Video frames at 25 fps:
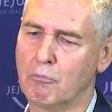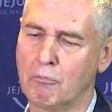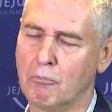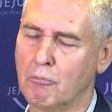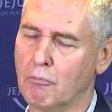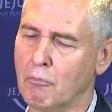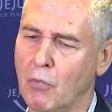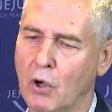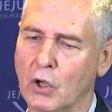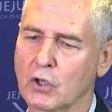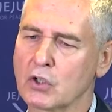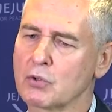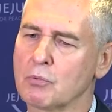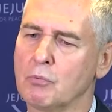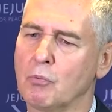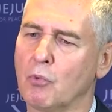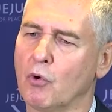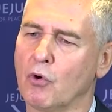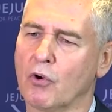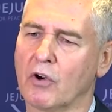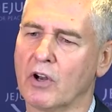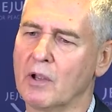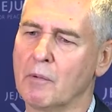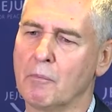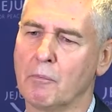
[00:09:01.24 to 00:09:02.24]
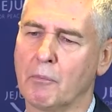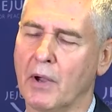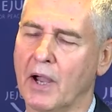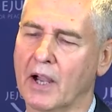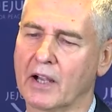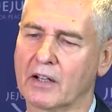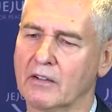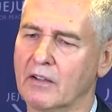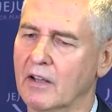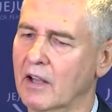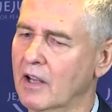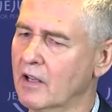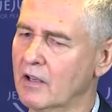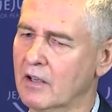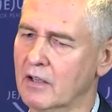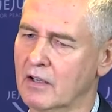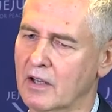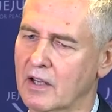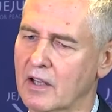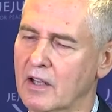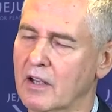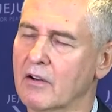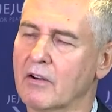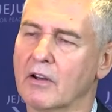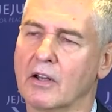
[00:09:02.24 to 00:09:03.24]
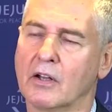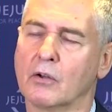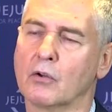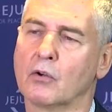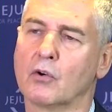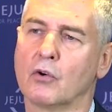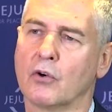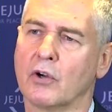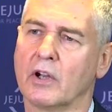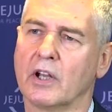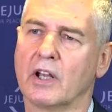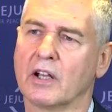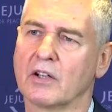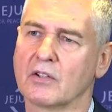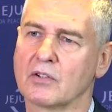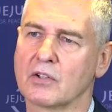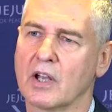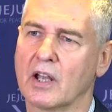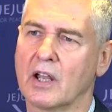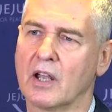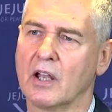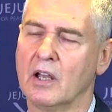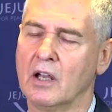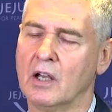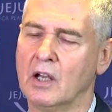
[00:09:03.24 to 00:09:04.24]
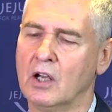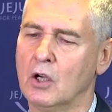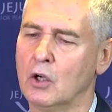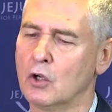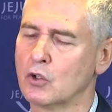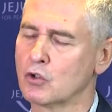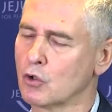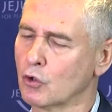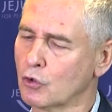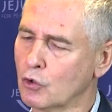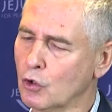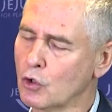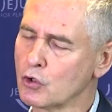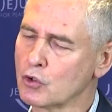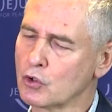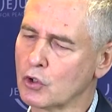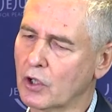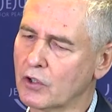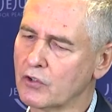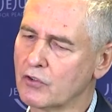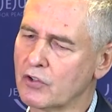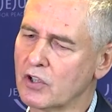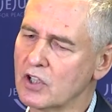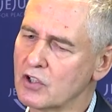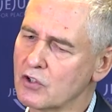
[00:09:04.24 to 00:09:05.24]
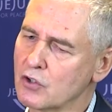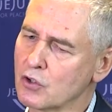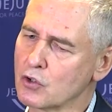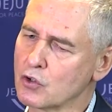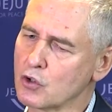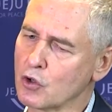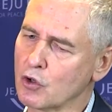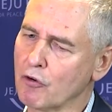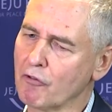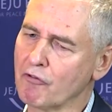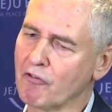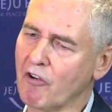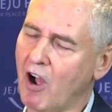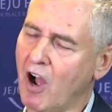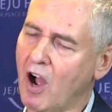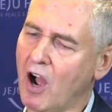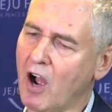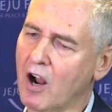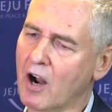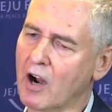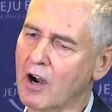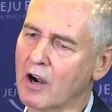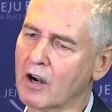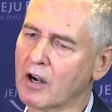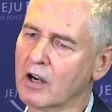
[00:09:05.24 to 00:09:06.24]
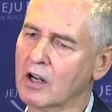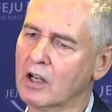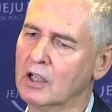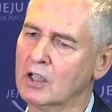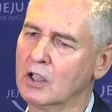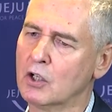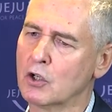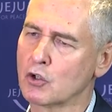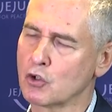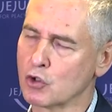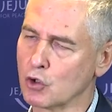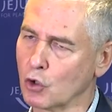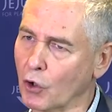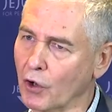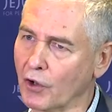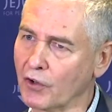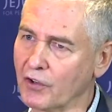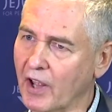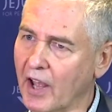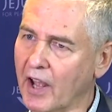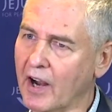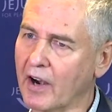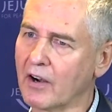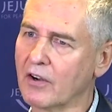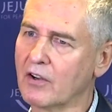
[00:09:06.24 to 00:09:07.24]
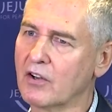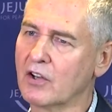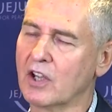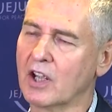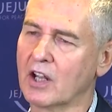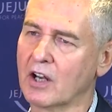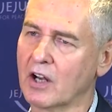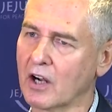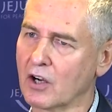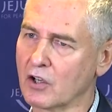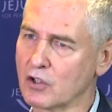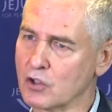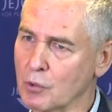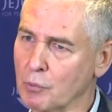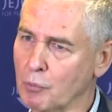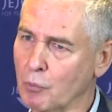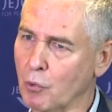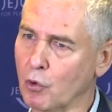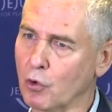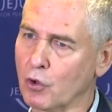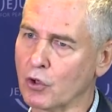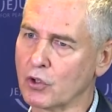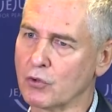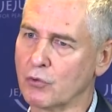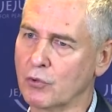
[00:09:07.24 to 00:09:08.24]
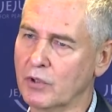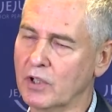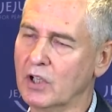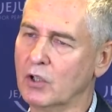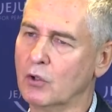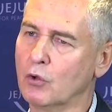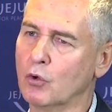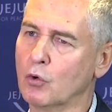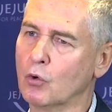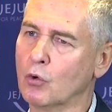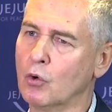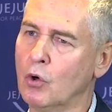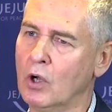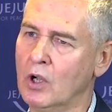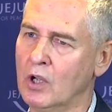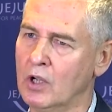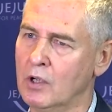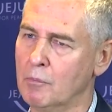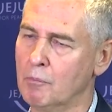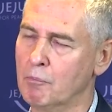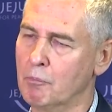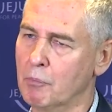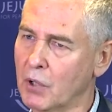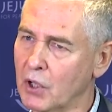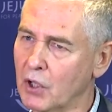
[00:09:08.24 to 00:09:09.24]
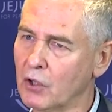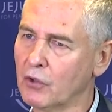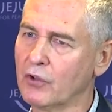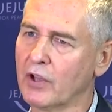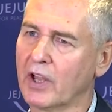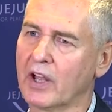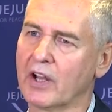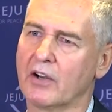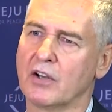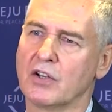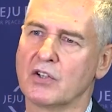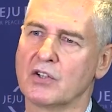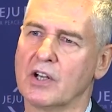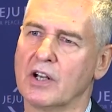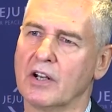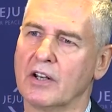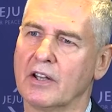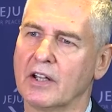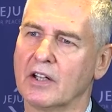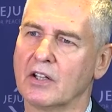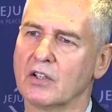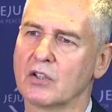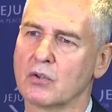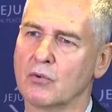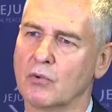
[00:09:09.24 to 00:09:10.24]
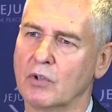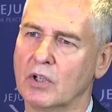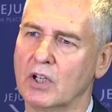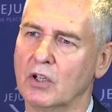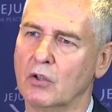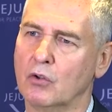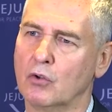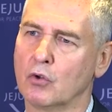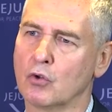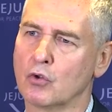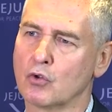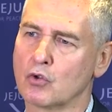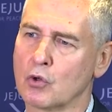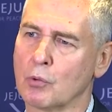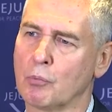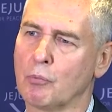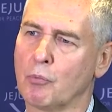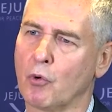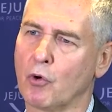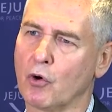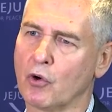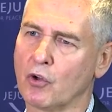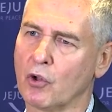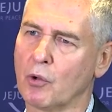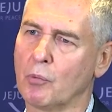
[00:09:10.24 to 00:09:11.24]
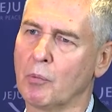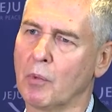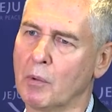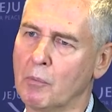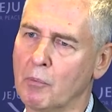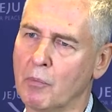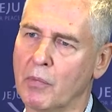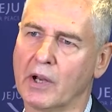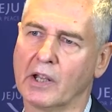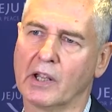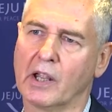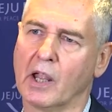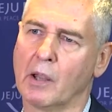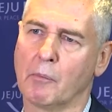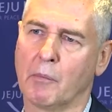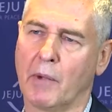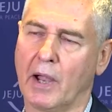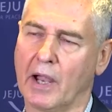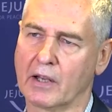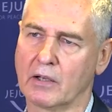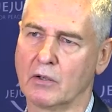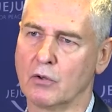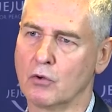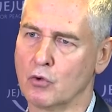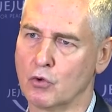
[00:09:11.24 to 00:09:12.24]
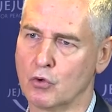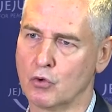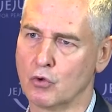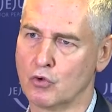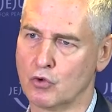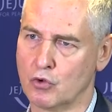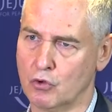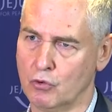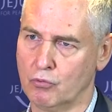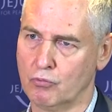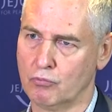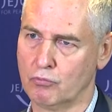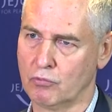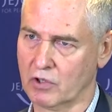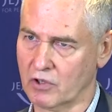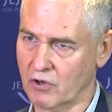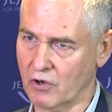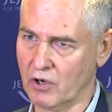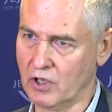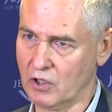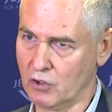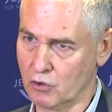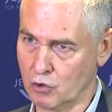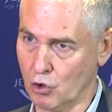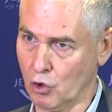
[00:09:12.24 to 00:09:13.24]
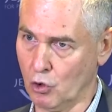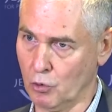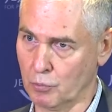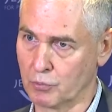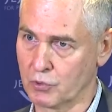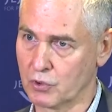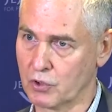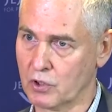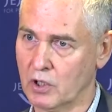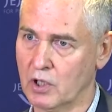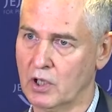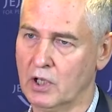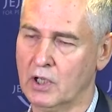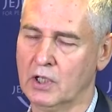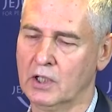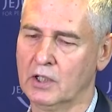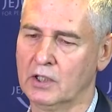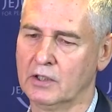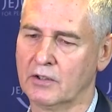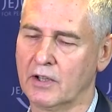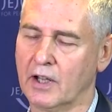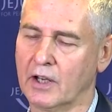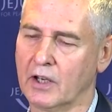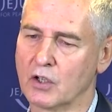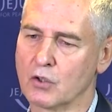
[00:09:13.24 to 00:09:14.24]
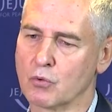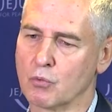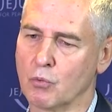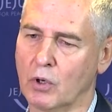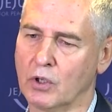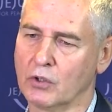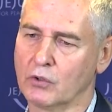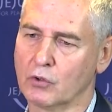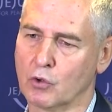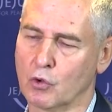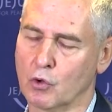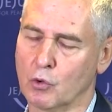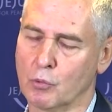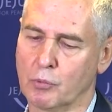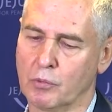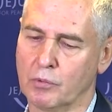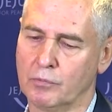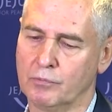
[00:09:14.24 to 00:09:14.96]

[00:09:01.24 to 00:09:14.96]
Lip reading: Much more impact than here in Korea, say. So those countries deserve our solidarity and our support. We need to build their resilience. We need to support them in bringing back new green jobs. That is one group.